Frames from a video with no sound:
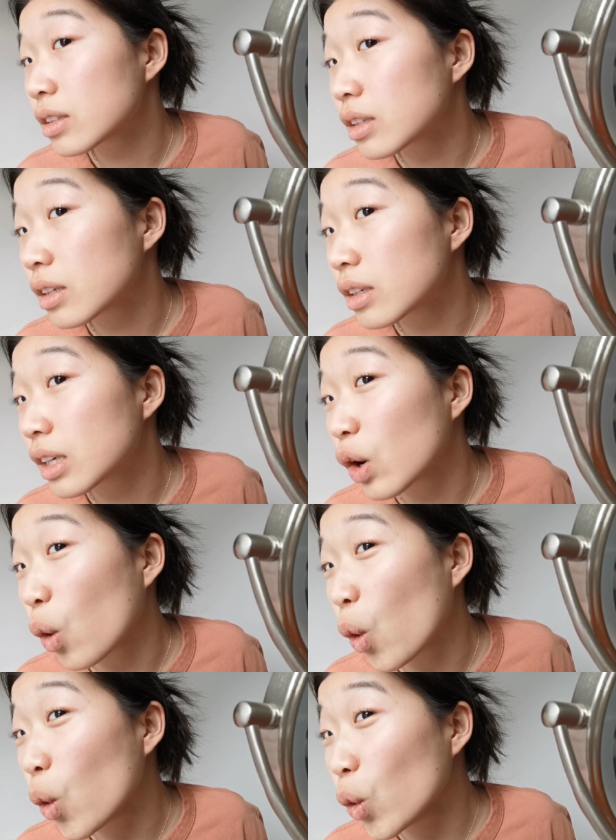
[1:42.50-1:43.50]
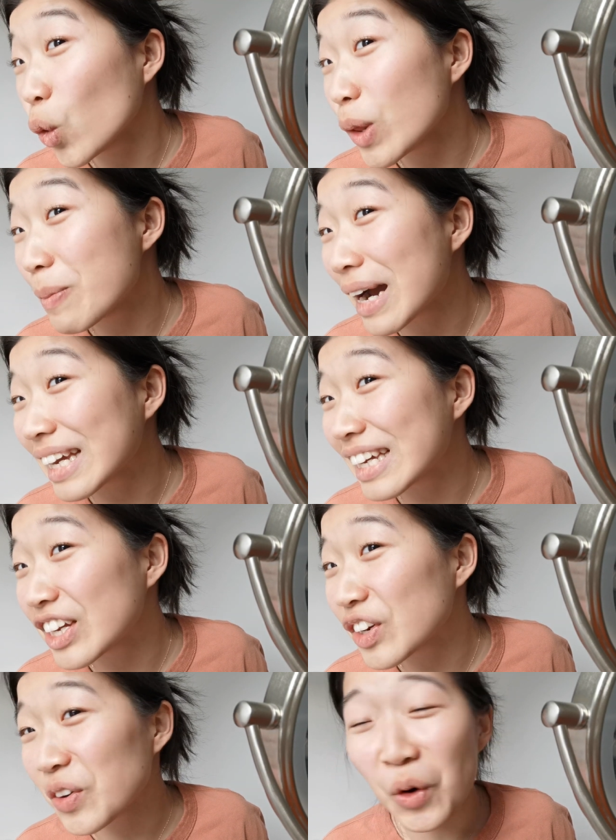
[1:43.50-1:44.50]
I've got a hole in my
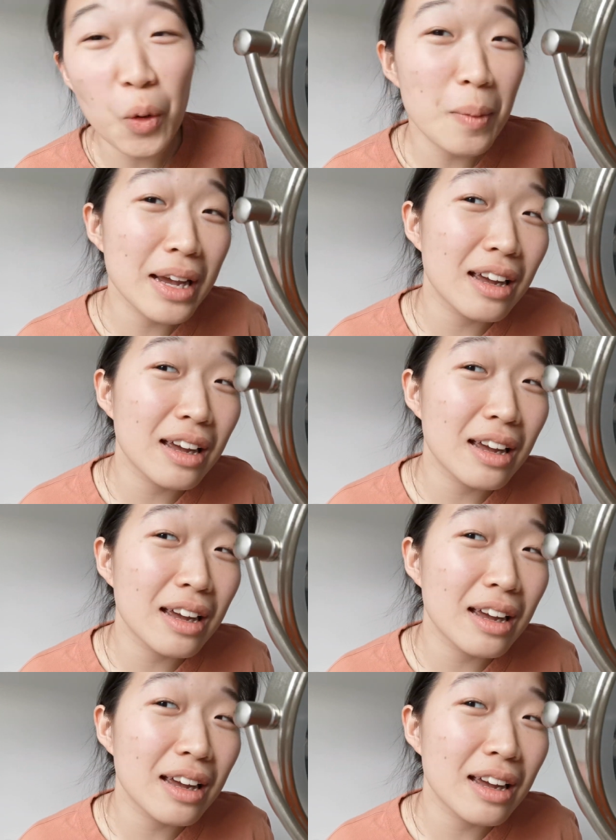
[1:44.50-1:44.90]
ear. Oh my